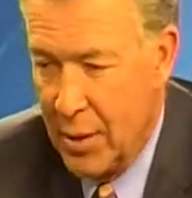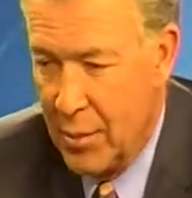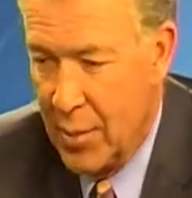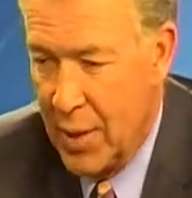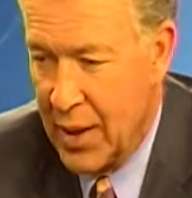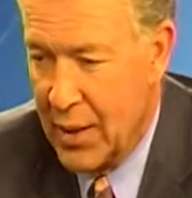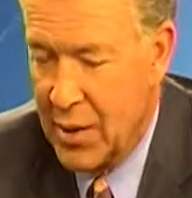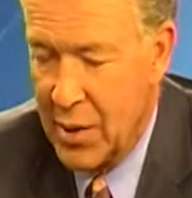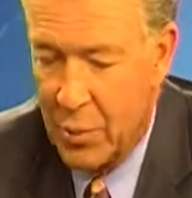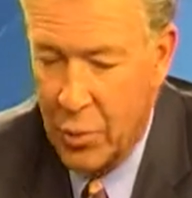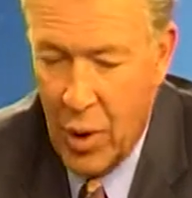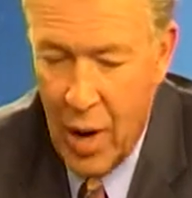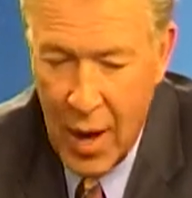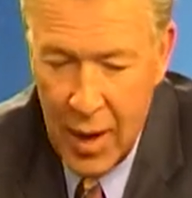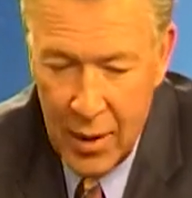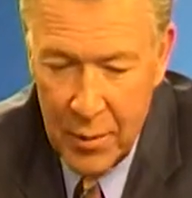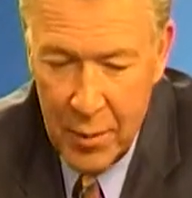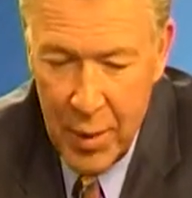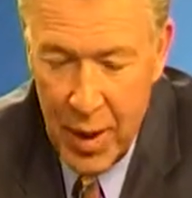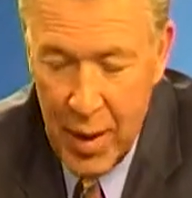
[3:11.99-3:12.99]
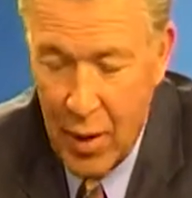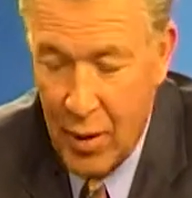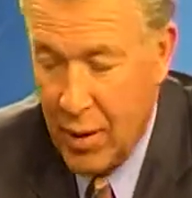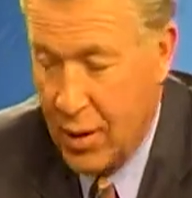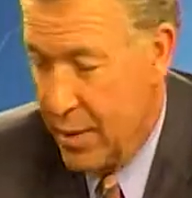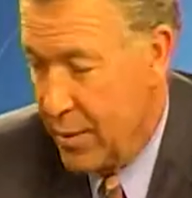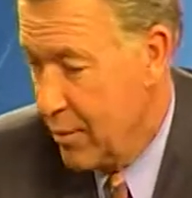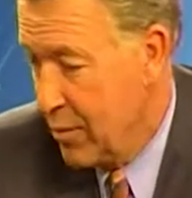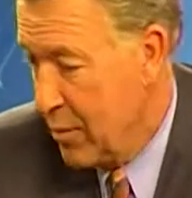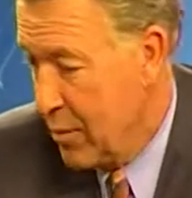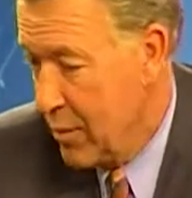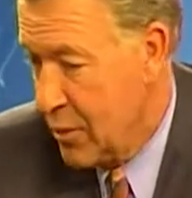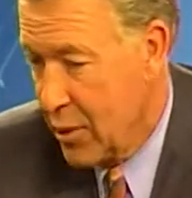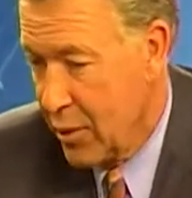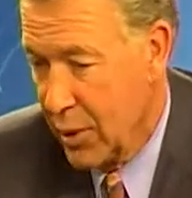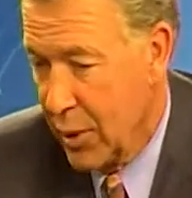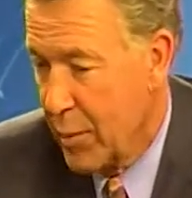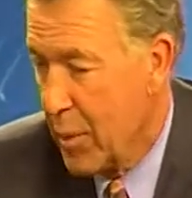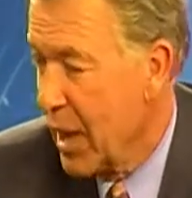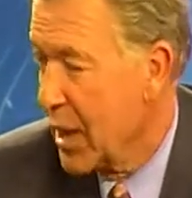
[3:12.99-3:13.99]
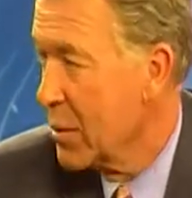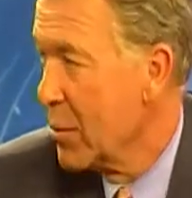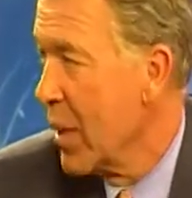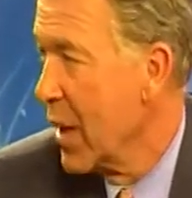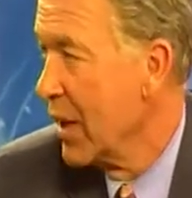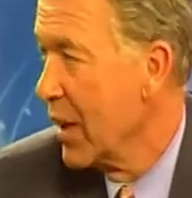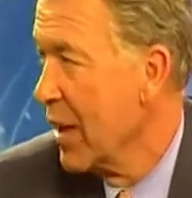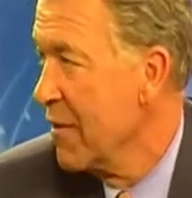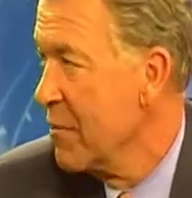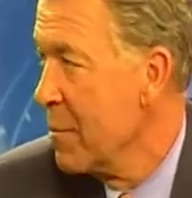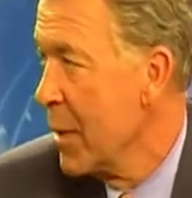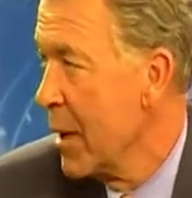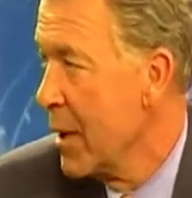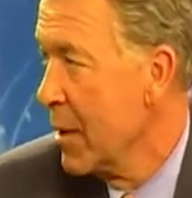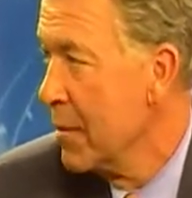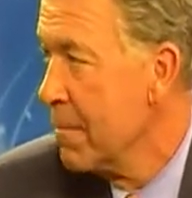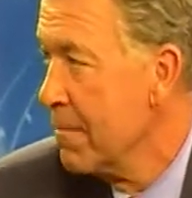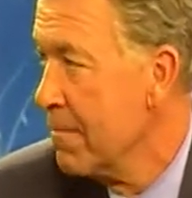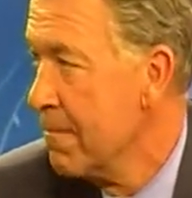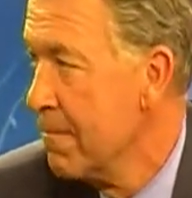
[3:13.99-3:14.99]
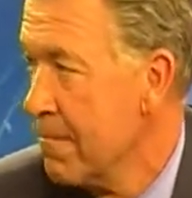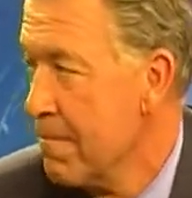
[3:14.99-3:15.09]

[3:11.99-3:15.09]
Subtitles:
It makes the product better, and it certainly makes my life better.